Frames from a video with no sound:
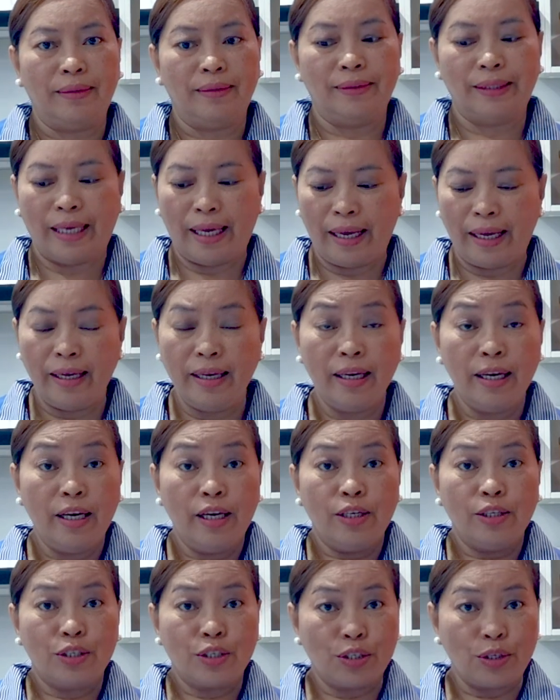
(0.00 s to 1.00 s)
Okay,
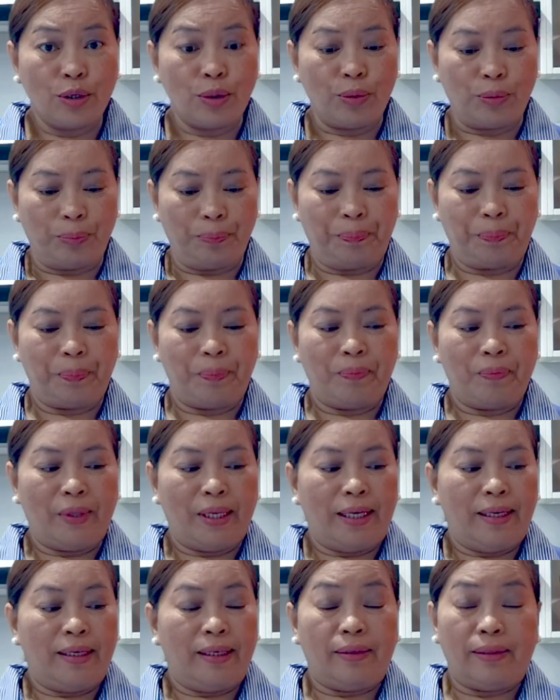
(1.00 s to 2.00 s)
so
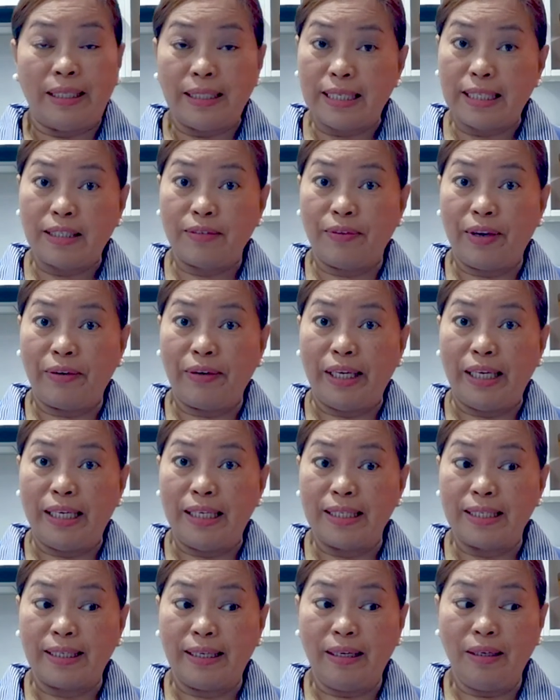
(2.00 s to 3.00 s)
this is very
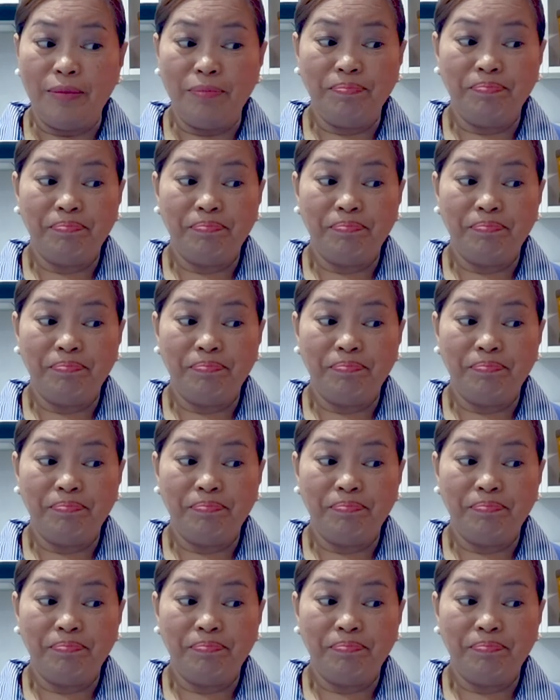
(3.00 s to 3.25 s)
easy,